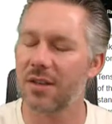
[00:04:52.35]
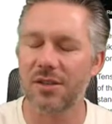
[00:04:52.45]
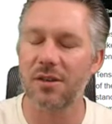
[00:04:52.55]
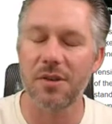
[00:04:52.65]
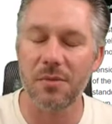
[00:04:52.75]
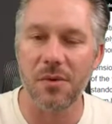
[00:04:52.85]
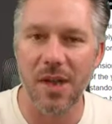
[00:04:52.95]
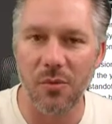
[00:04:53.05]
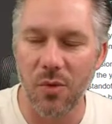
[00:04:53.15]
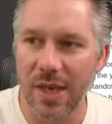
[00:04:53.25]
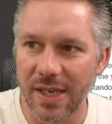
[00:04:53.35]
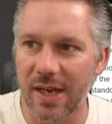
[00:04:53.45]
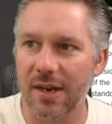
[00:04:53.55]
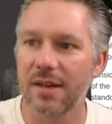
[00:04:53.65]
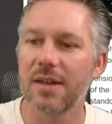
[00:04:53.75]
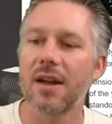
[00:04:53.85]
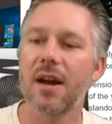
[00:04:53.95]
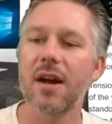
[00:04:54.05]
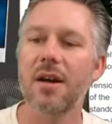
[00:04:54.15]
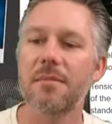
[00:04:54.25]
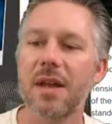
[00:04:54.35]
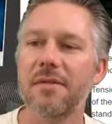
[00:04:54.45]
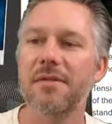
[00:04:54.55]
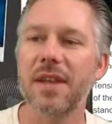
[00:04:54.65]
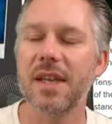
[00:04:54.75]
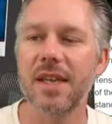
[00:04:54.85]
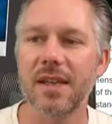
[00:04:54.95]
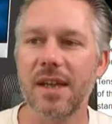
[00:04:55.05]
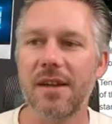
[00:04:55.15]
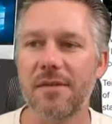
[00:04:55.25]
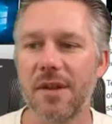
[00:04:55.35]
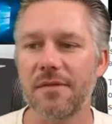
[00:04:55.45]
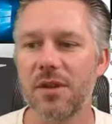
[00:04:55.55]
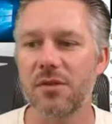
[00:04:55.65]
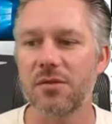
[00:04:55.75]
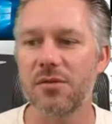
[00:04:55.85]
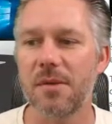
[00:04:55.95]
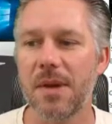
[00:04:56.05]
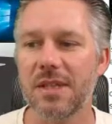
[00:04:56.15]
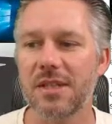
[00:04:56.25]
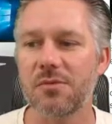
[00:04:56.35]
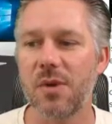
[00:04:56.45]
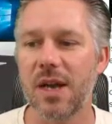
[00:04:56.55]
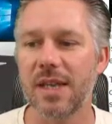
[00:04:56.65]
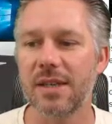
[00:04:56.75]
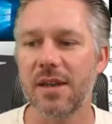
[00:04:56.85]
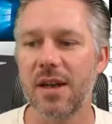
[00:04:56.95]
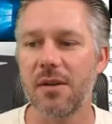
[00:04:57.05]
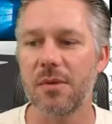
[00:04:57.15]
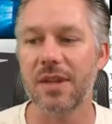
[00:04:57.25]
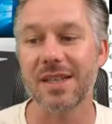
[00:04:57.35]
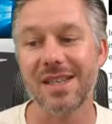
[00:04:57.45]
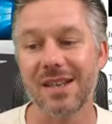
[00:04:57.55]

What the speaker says: Will get weaker if Donald Trump has his way with this.